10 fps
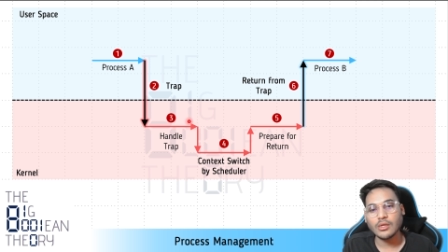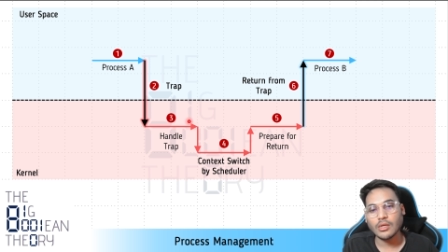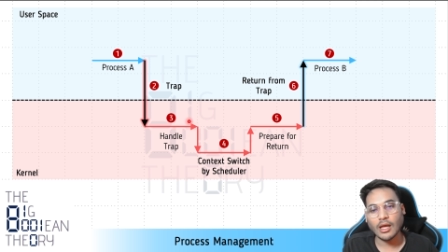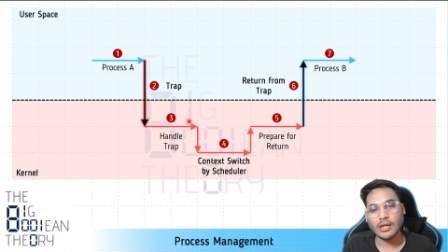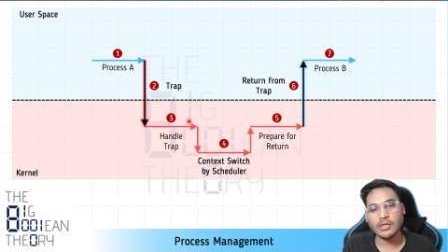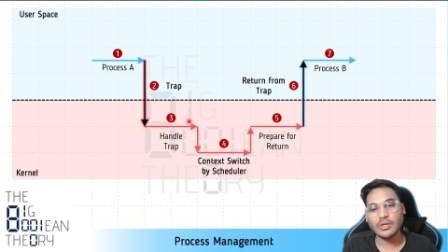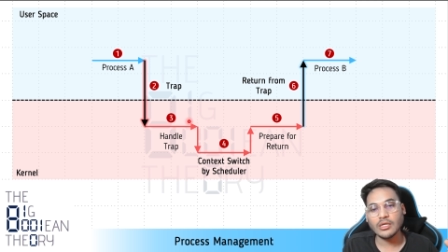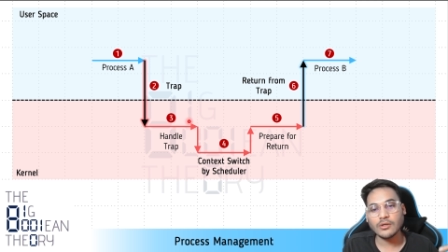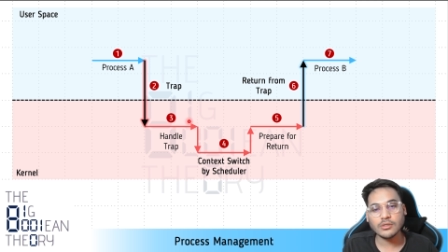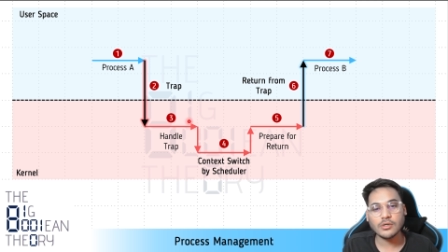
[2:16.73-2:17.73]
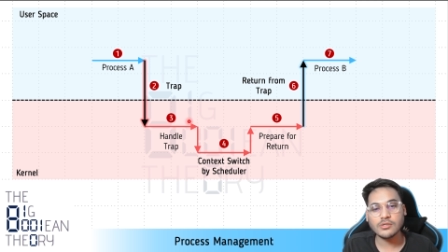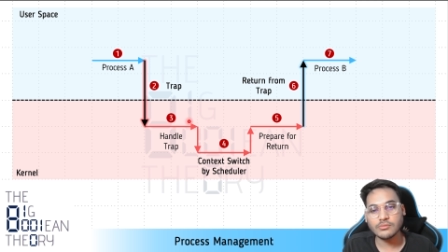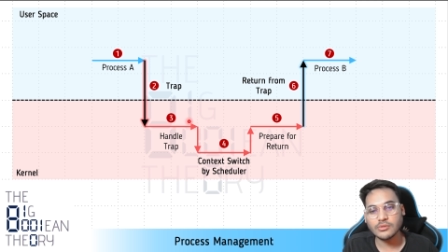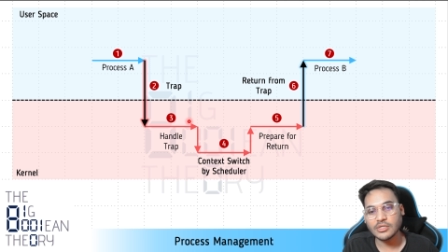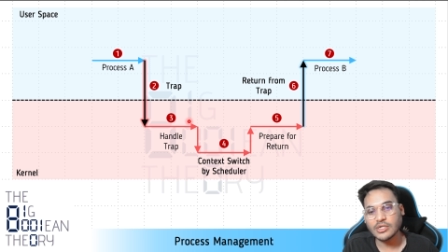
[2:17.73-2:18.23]
and depending on the cause of
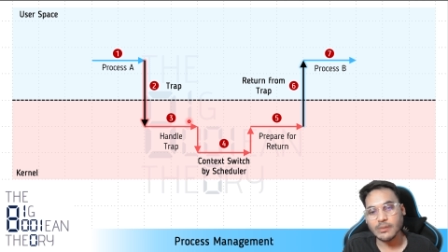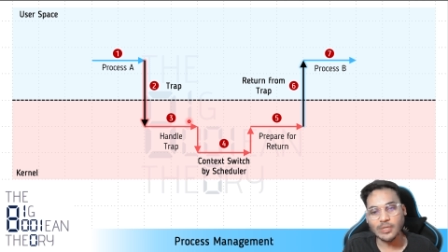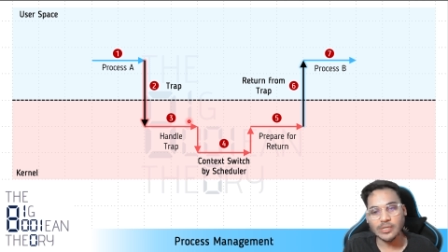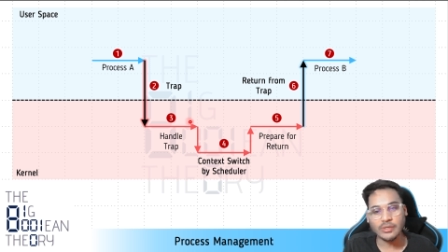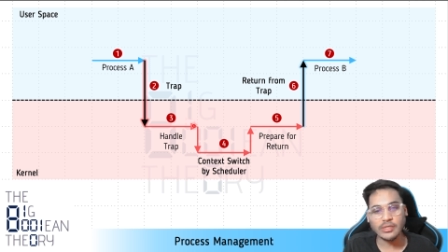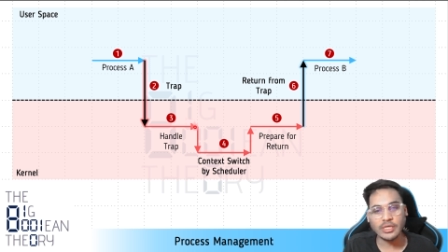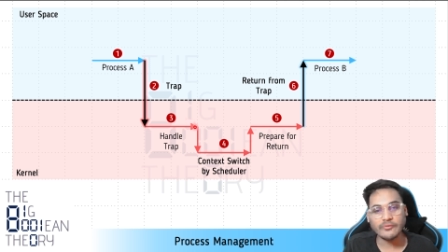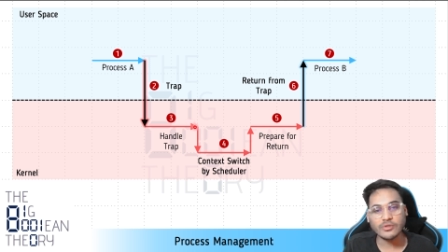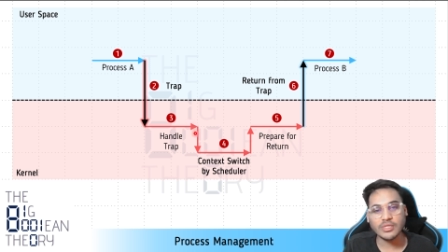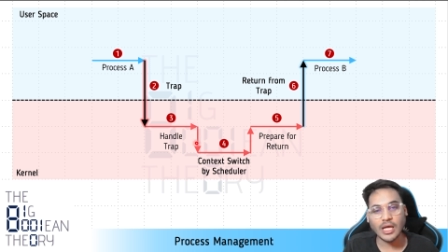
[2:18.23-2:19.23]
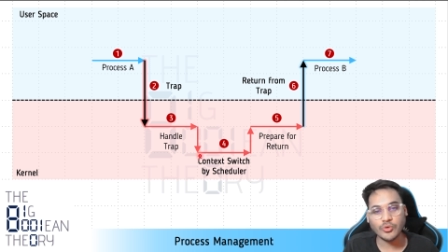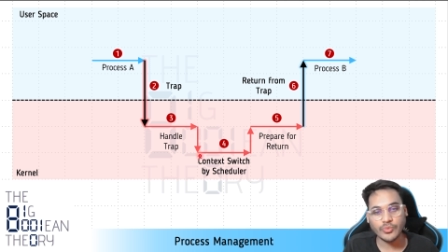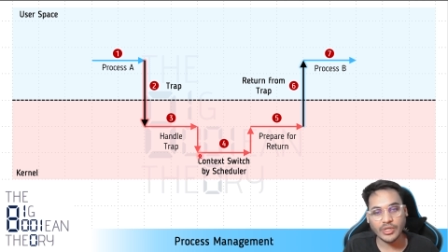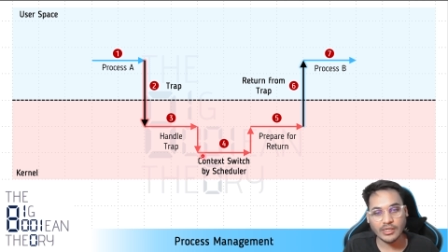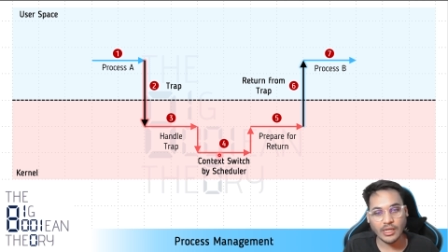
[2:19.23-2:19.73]
the trap, it will invoke the
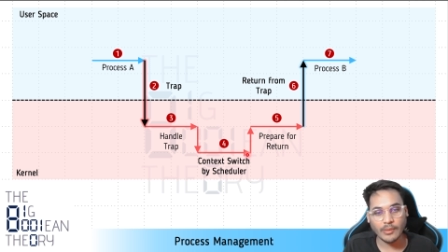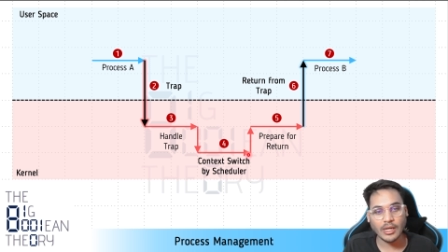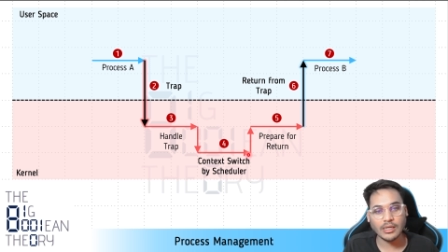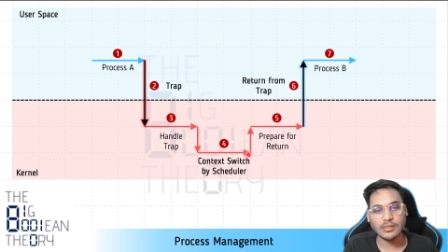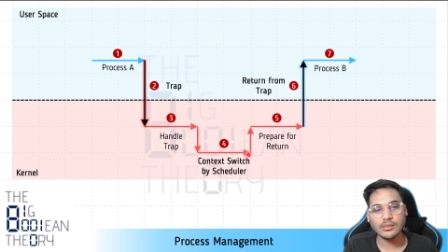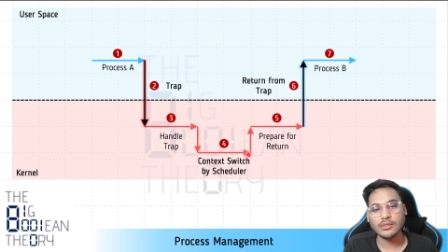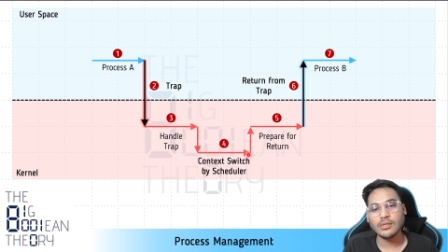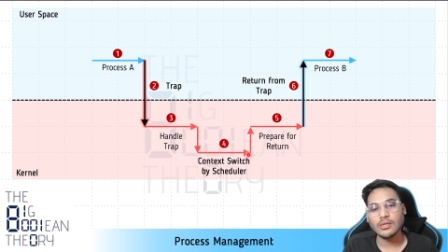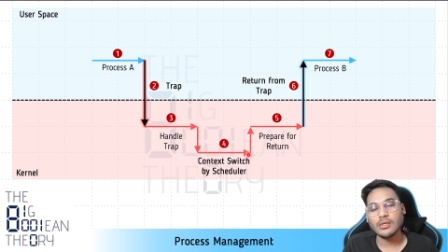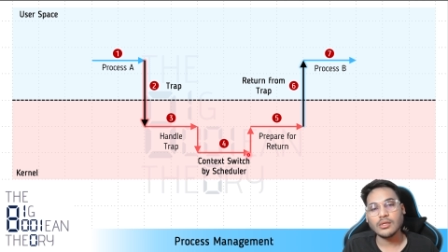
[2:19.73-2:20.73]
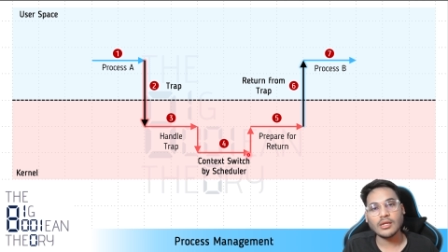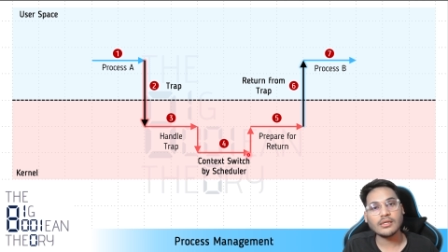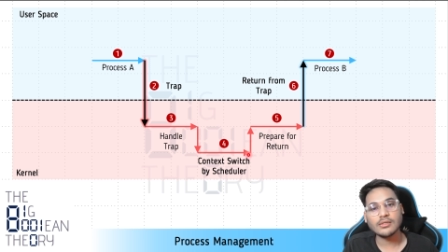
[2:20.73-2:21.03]
appropriate trap handler, right?